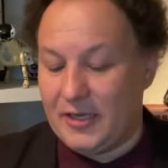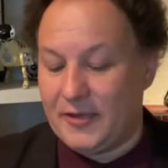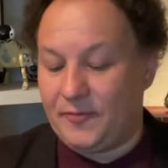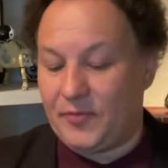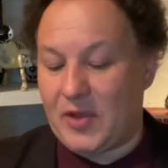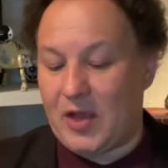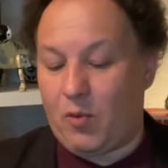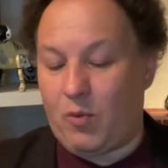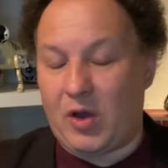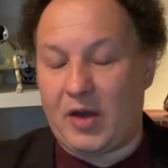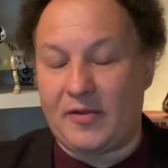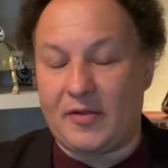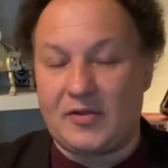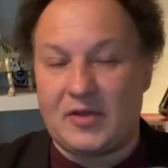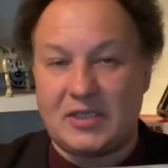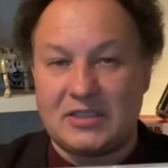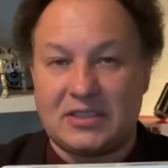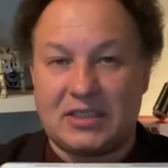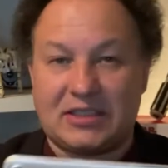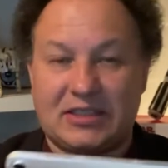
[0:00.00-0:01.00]
Now, one of the
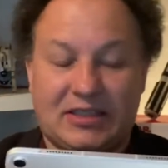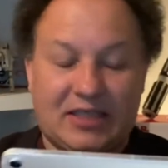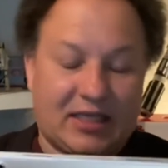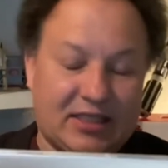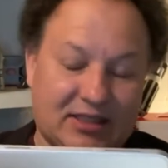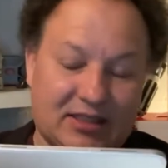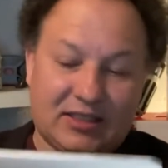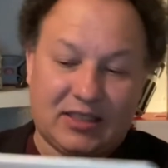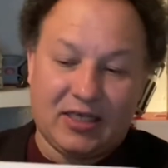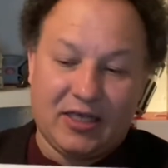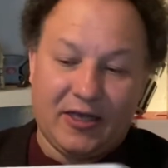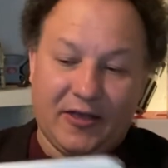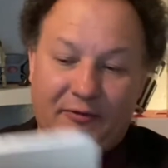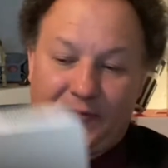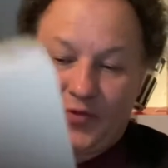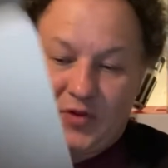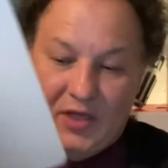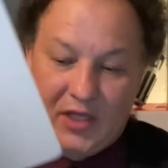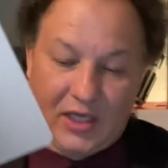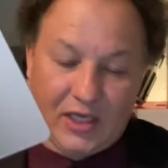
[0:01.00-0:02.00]
things that sets
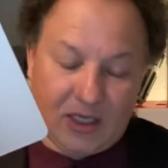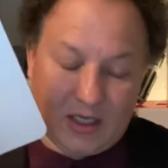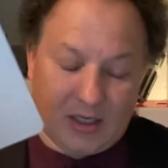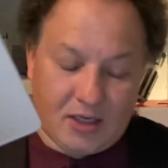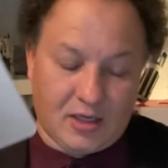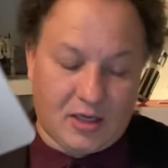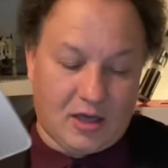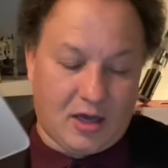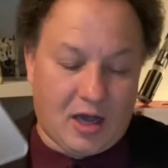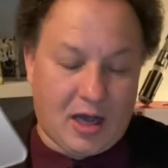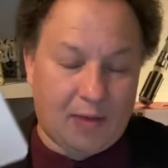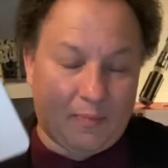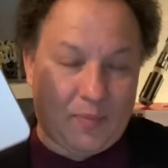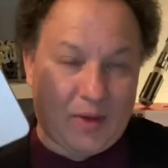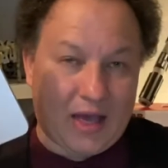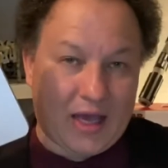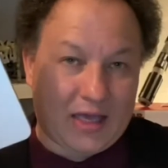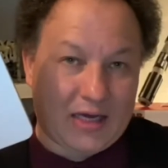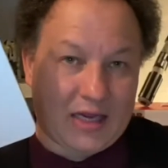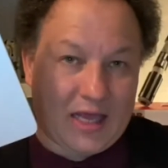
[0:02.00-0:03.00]
the
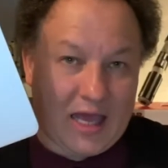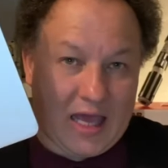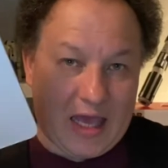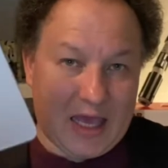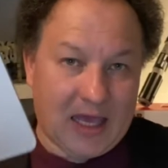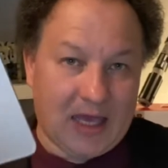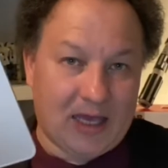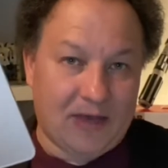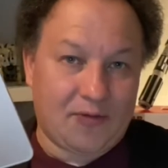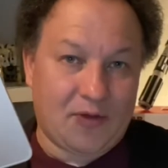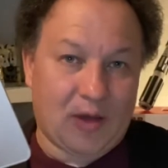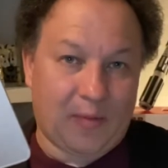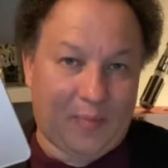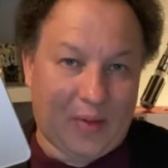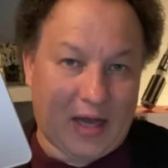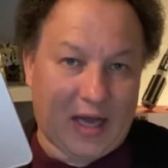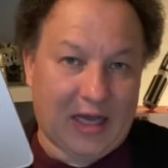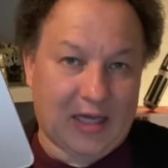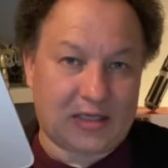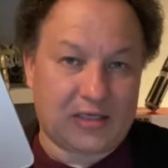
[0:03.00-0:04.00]
iPad Air
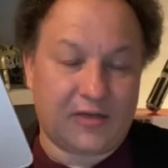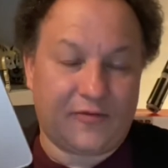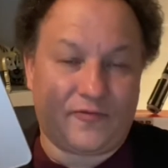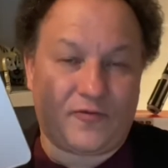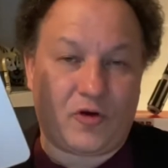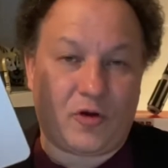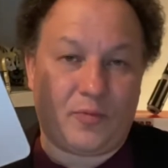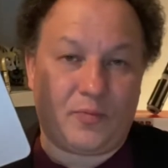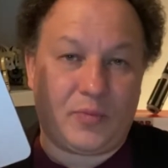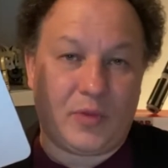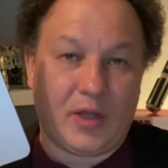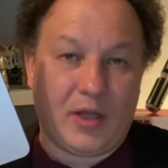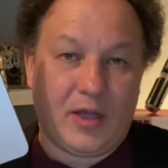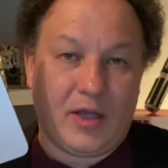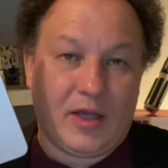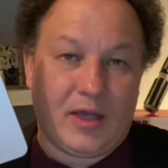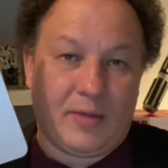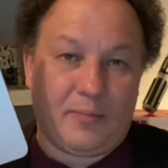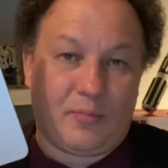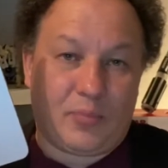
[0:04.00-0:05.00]
apart from
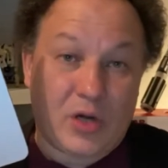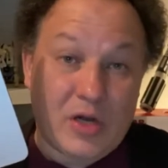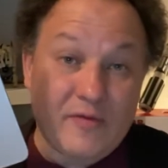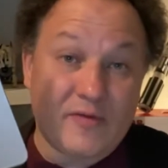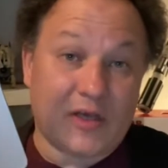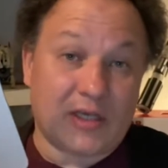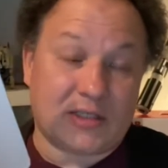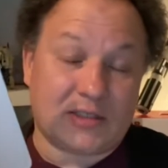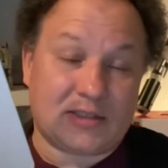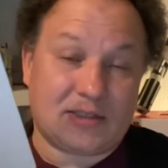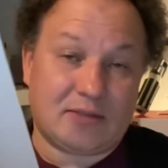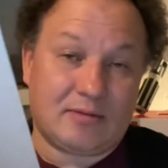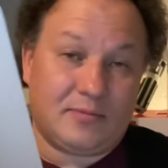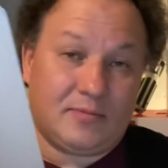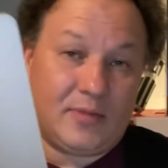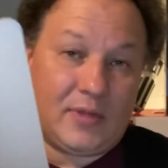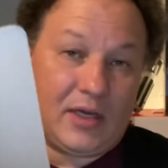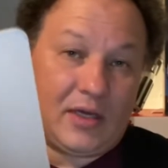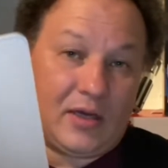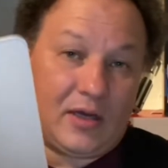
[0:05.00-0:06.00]
previous
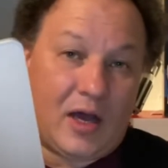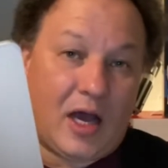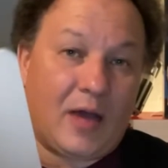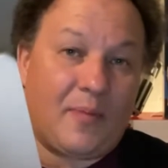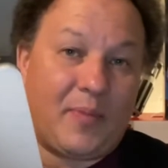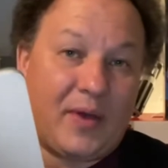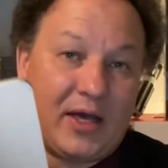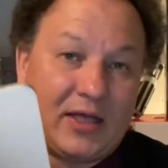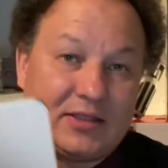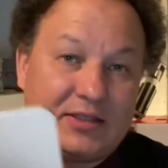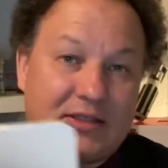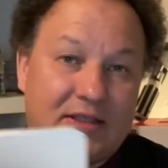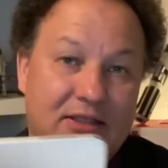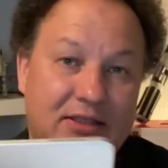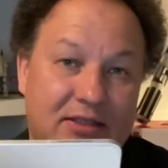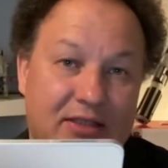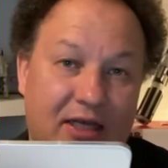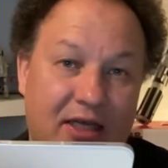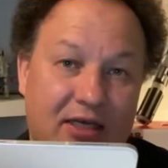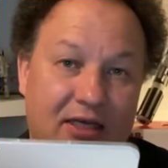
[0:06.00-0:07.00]
iPads is
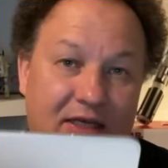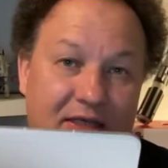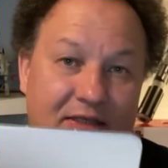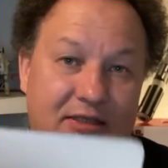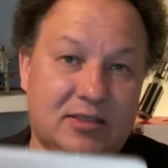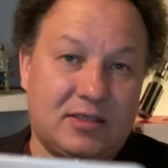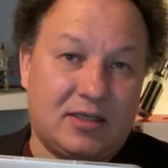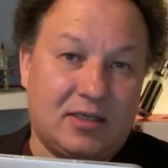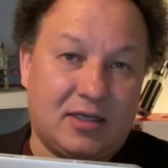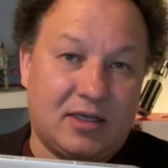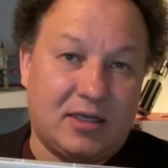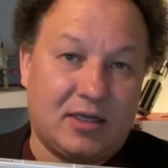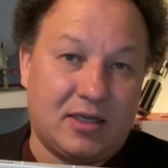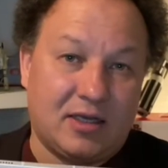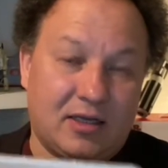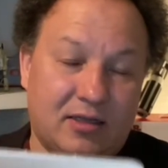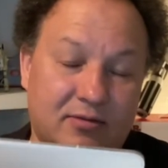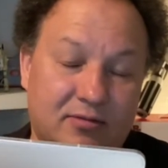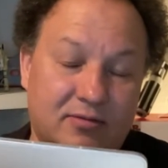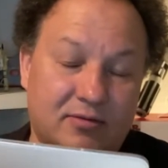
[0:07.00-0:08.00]
that it,
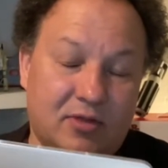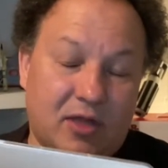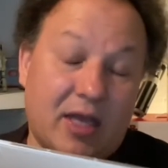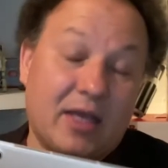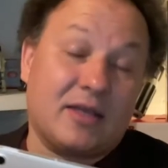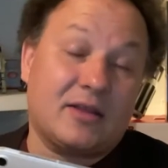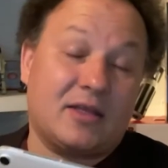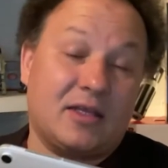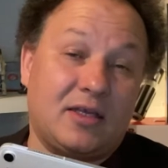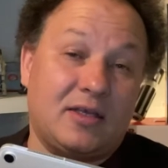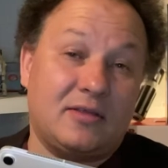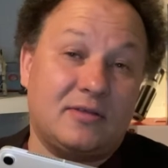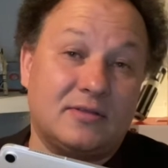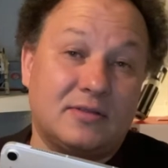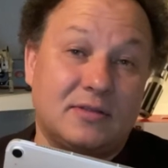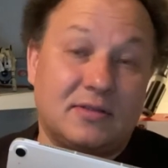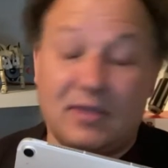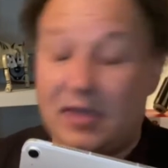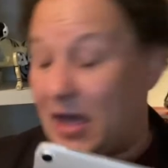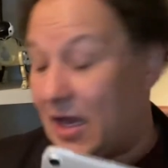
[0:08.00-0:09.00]
like the
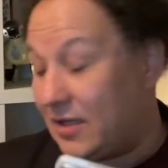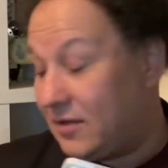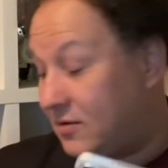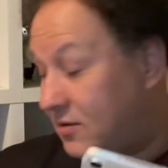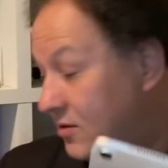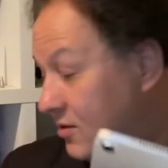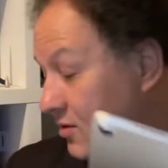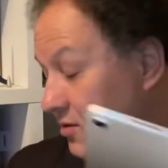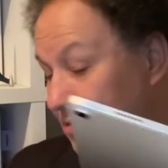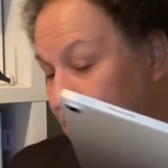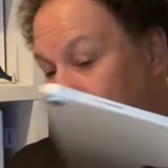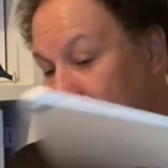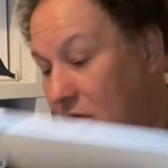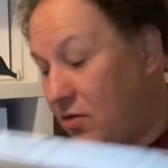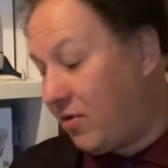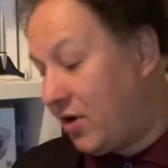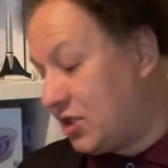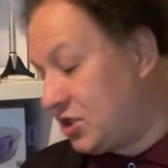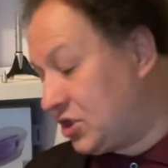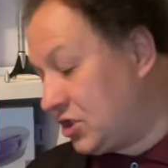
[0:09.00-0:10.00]
8th
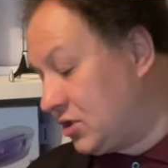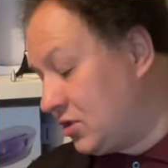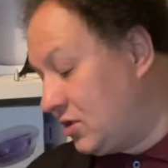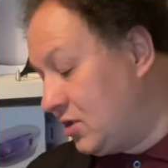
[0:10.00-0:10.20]
generation